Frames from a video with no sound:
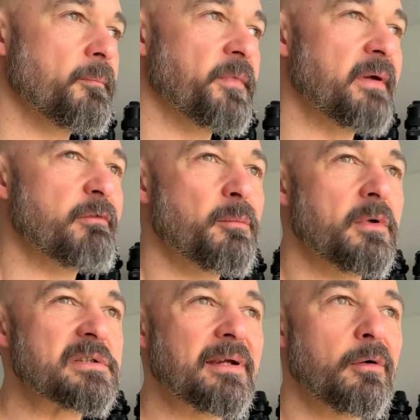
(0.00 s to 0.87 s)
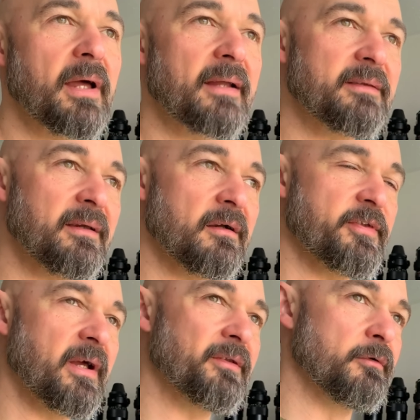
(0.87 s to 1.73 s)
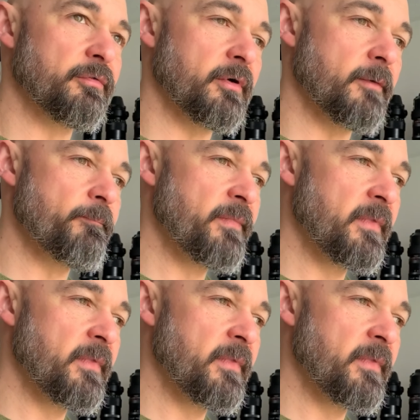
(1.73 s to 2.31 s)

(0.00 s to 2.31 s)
they were mostly collecting a set of